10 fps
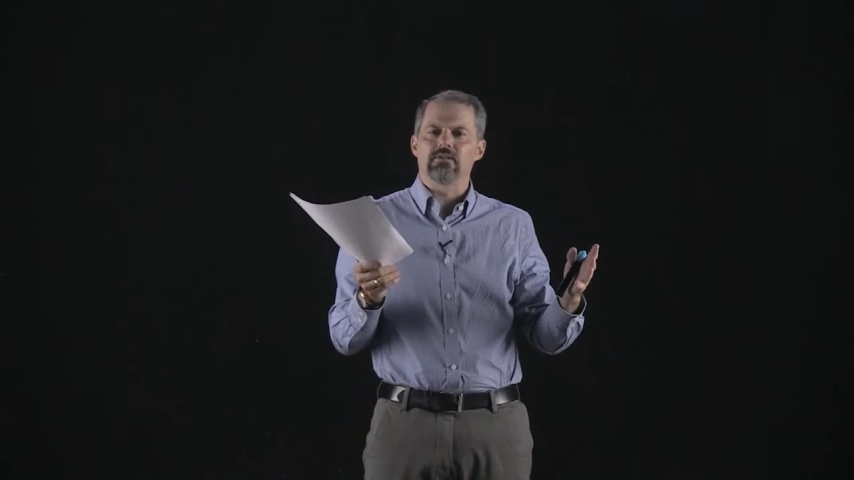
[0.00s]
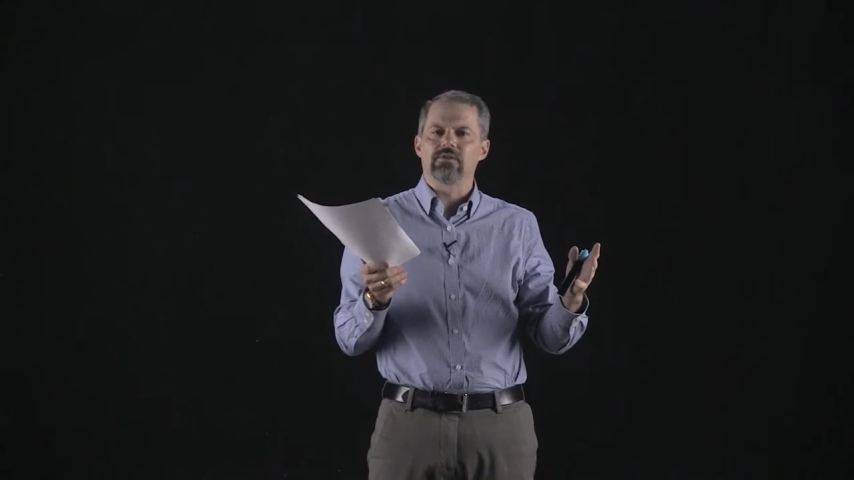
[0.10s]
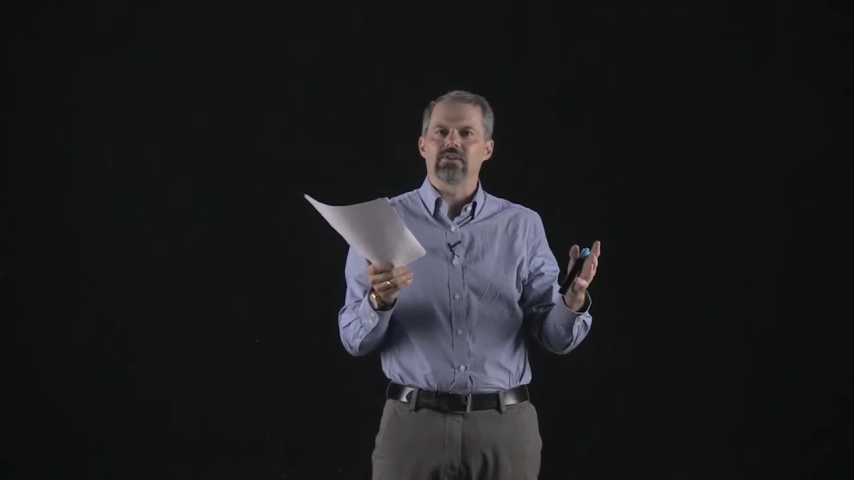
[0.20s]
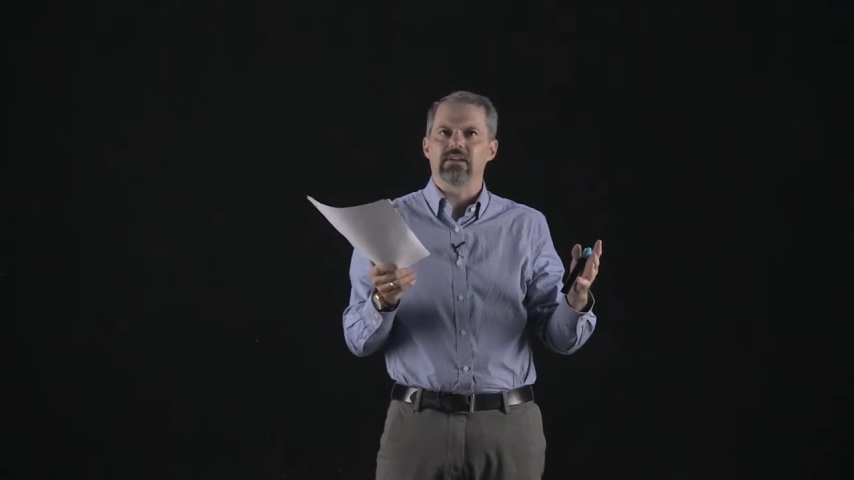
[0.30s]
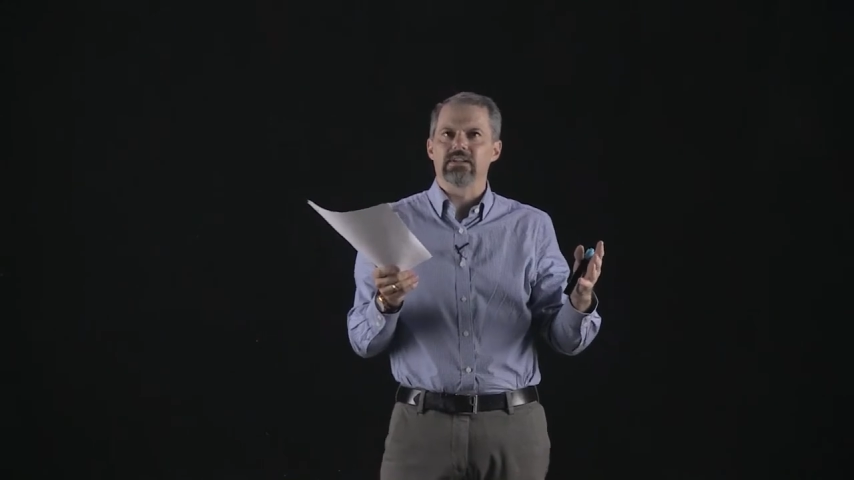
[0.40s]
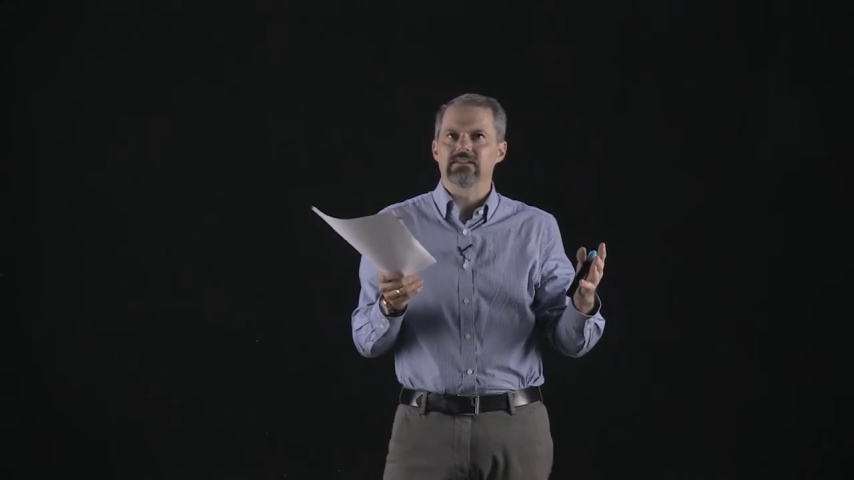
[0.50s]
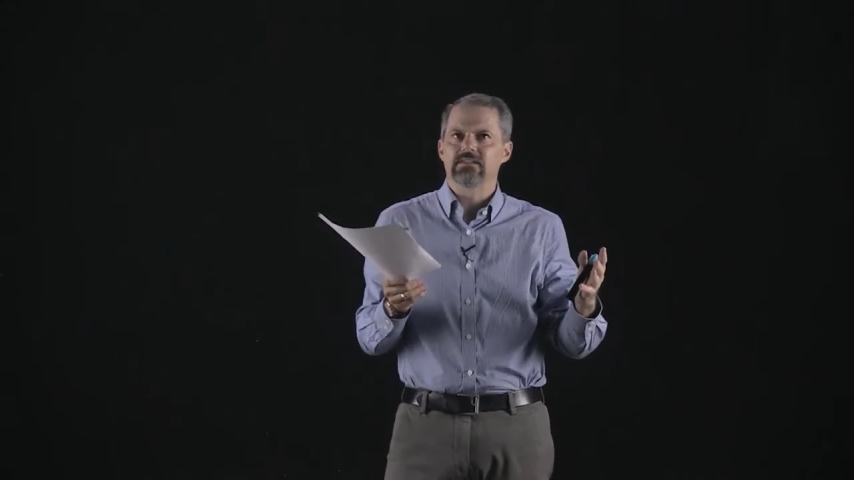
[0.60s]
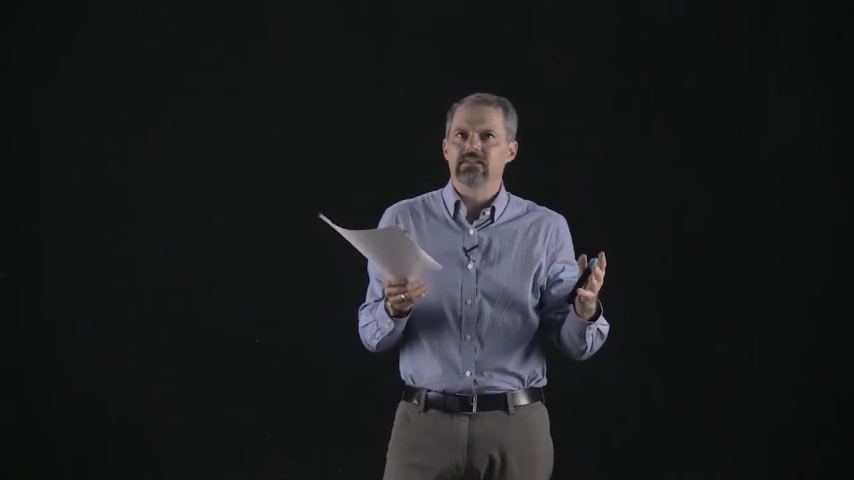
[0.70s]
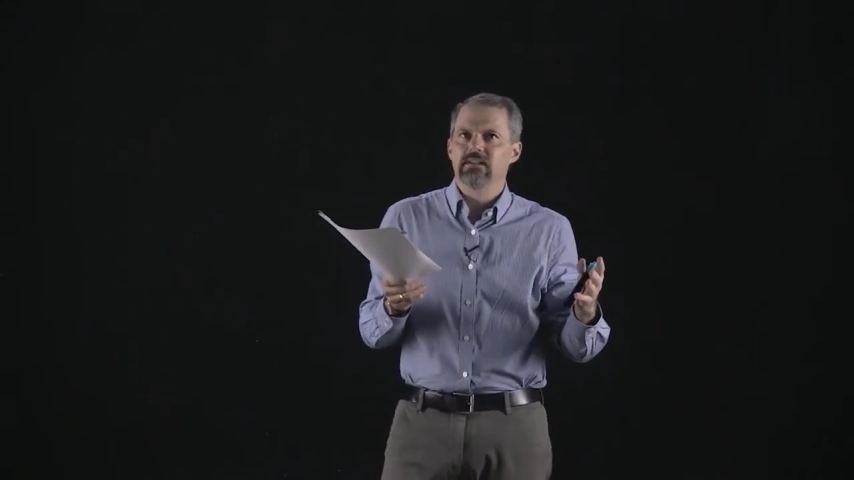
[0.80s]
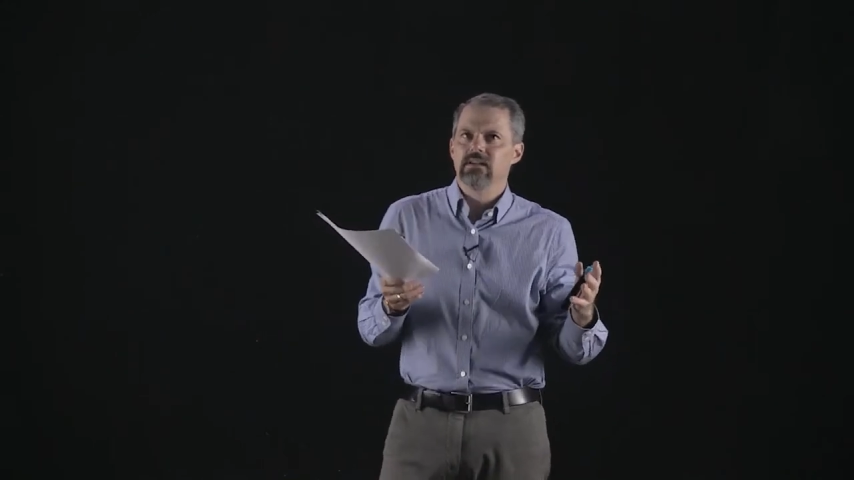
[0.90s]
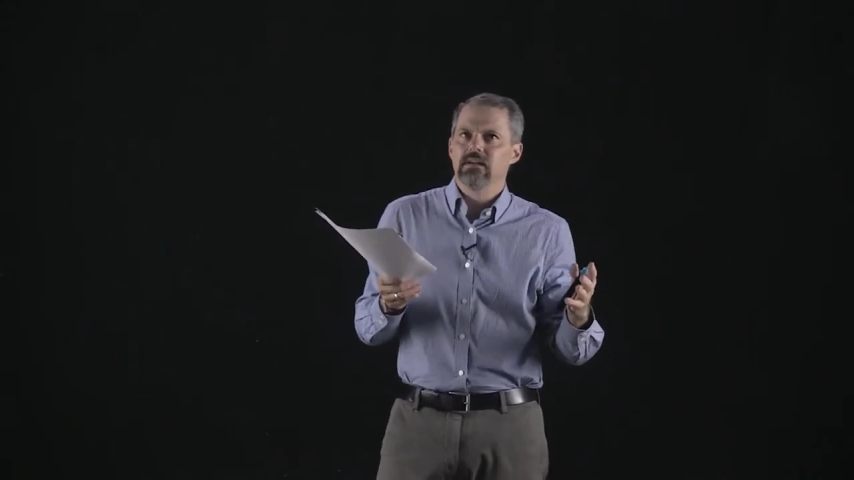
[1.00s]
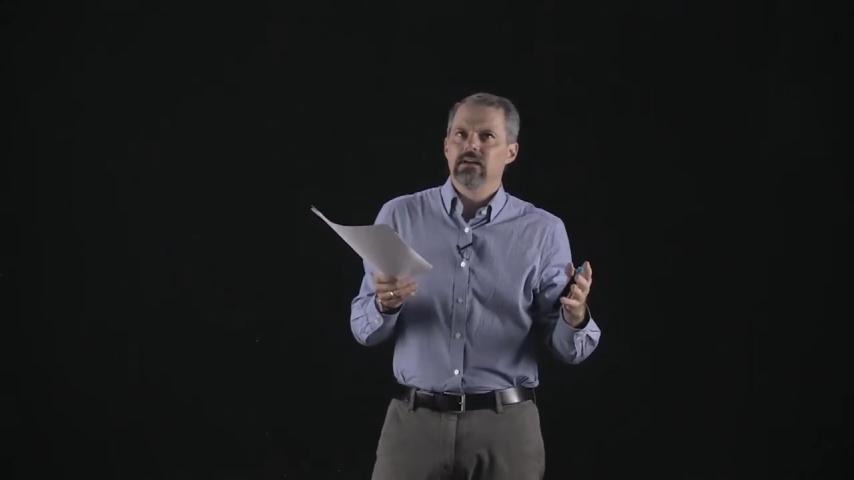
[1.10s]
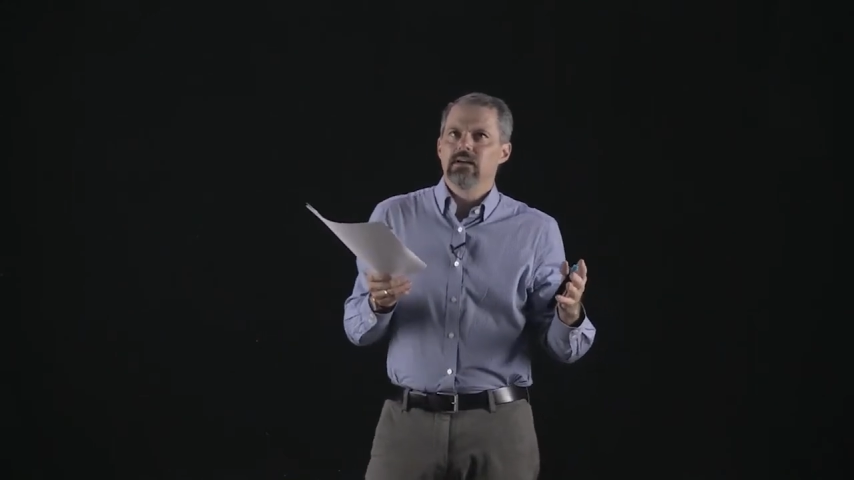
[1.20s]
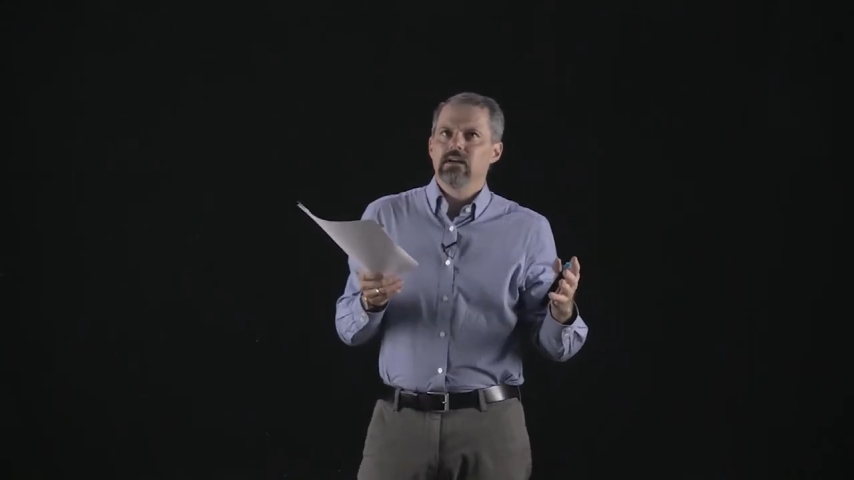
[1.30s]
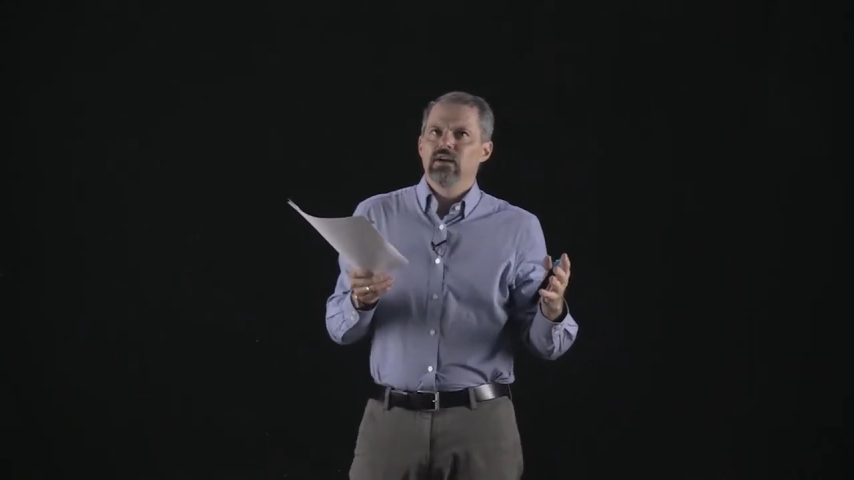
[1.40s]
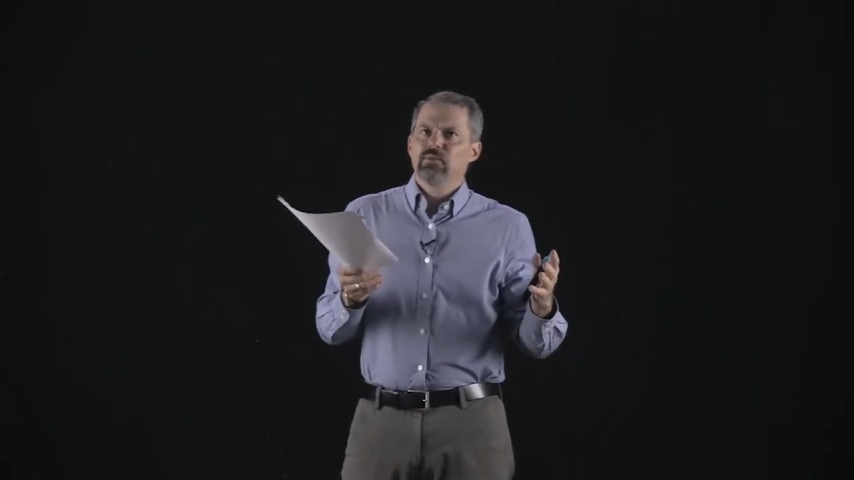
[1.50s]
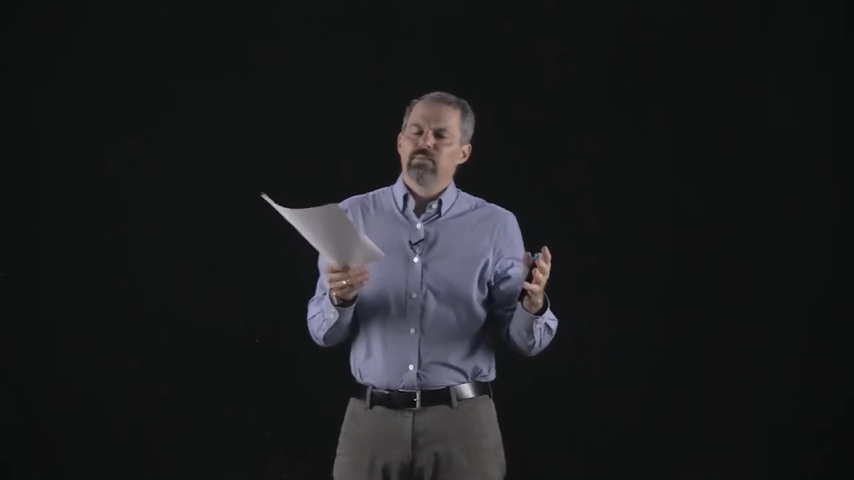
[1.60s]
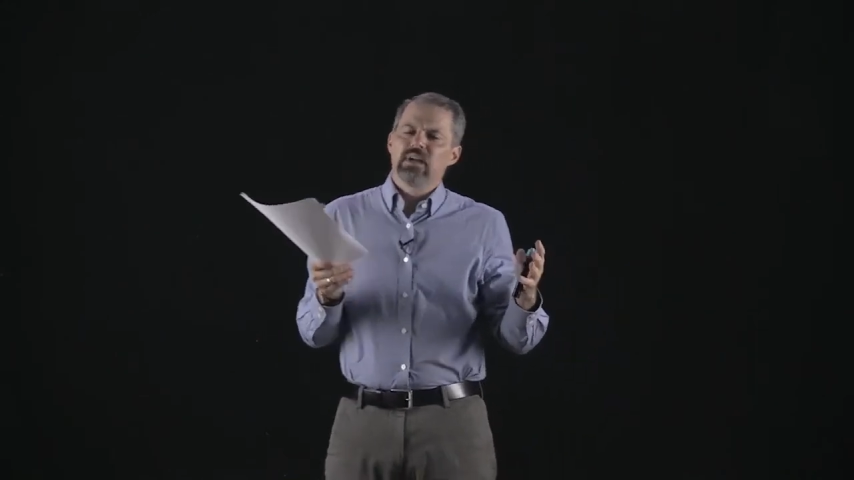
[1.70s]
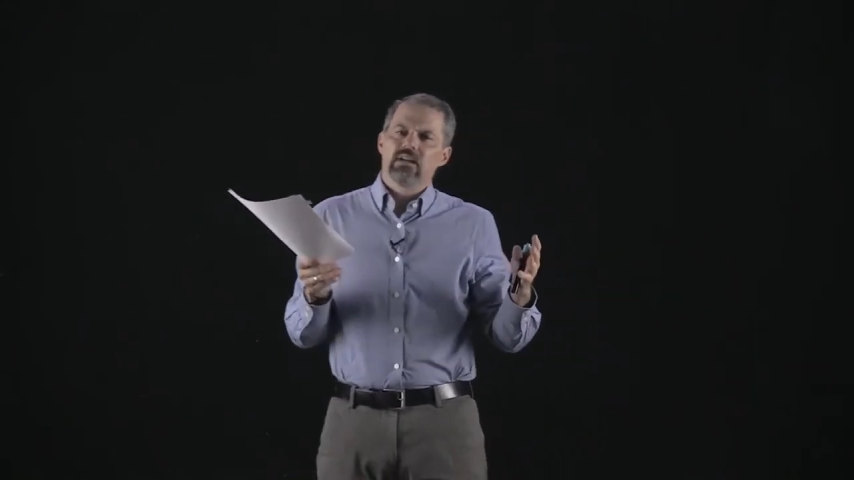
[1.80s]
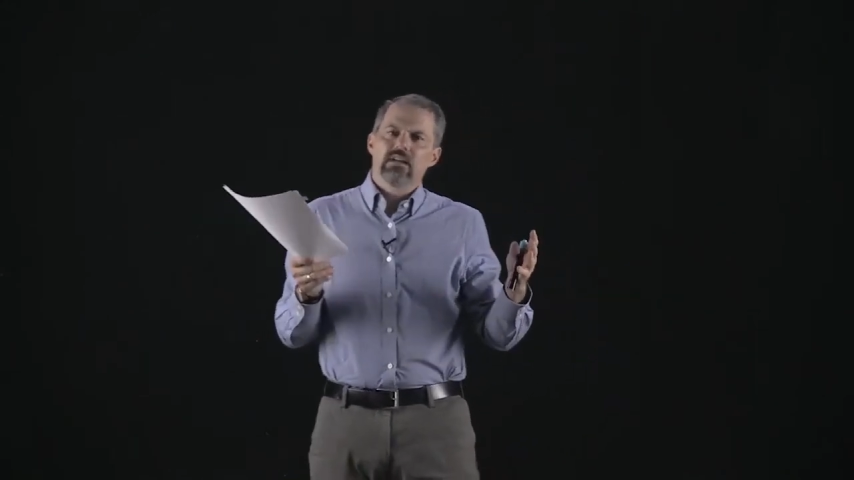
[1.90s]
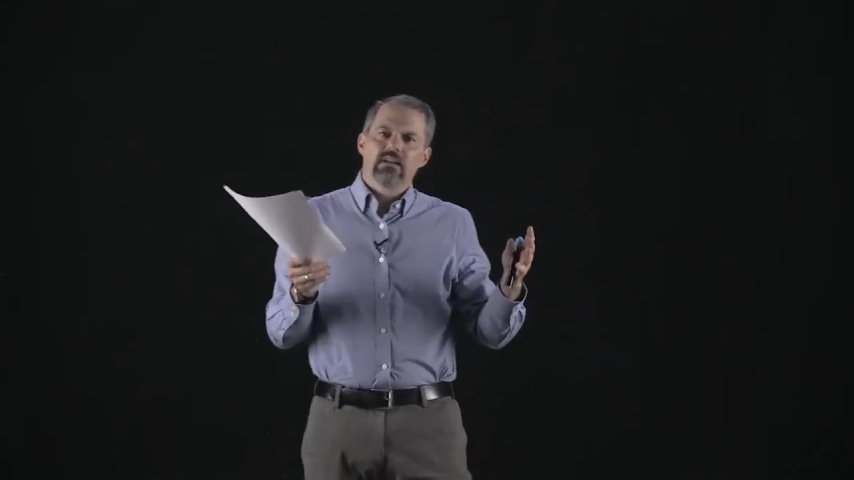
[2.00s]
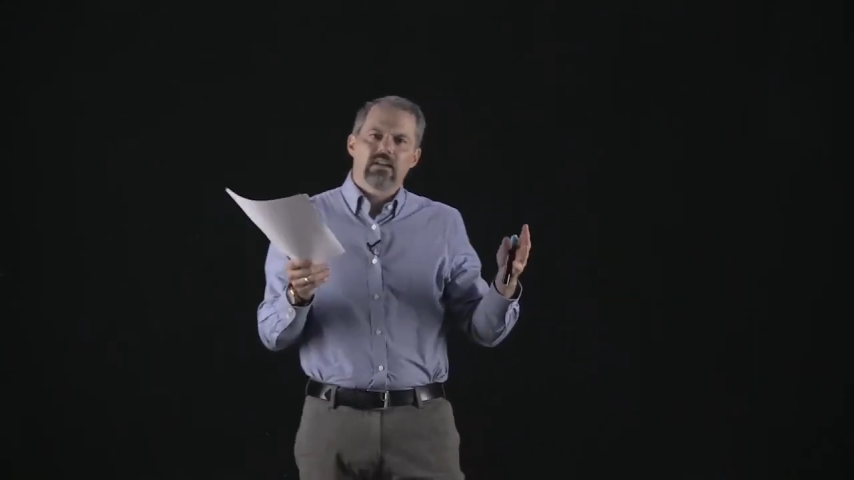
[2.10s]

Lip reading: sense. But